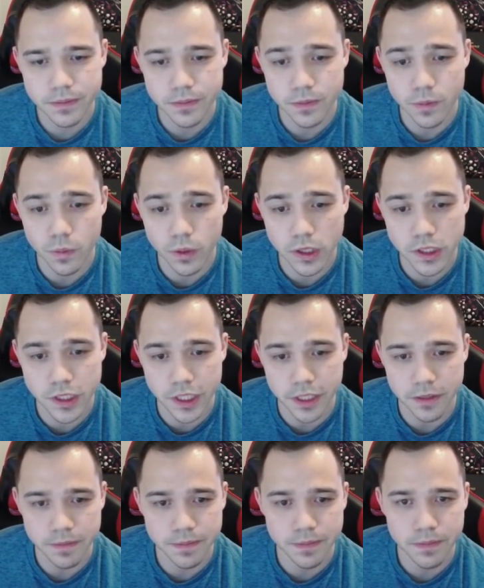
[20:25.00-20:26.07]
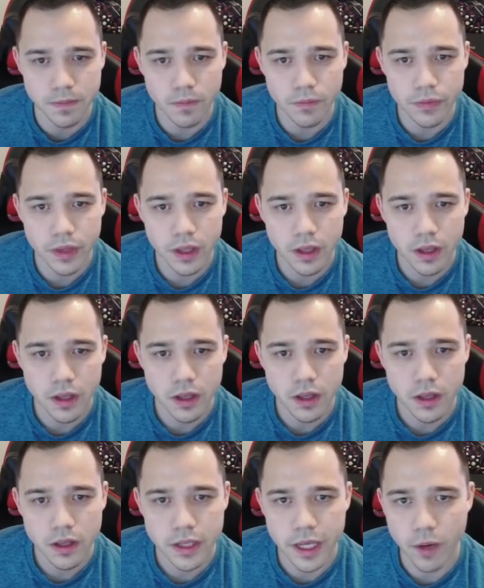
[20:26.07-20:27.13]
We'll see.
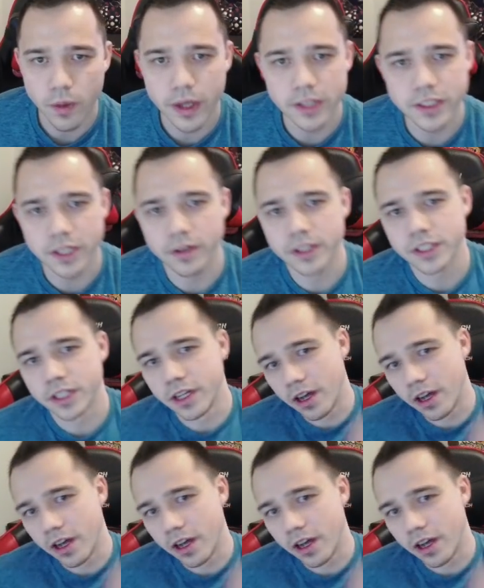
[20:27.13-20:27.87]
Yeah, one incinerate's enough,